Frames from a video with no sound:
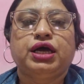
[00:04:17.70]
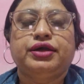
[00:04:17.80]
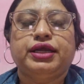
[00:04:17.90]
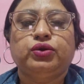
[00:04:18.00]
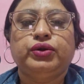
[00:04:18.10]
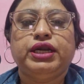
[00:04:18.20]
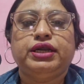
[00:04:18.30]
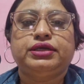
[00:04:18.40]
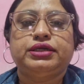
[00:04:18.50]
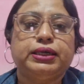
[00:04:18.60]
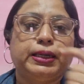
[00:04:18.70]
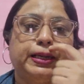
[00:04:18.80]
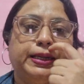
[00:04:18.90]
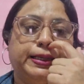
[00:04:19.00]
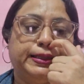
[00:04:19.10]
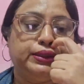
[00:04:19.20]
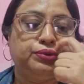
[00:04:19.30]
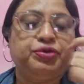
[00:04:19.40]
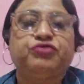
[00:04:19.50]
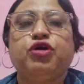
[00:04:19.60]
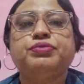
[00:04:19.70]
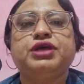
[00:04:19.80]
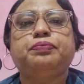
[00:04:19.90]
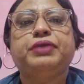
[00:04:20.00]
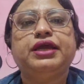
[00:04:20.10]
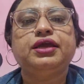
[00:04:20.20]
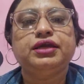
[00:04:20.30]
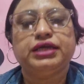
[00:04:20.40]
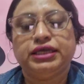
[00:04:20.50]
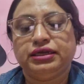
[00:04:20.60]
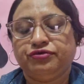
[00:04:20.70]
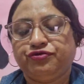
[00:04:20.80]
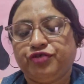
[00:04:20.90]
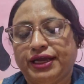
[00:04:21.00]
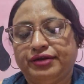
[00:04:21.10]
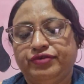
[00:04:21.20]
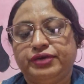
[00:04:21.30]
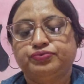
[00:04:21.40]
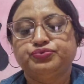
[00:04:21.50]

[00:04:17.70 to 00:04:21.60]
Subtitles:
regulate to perform their play in a fine way.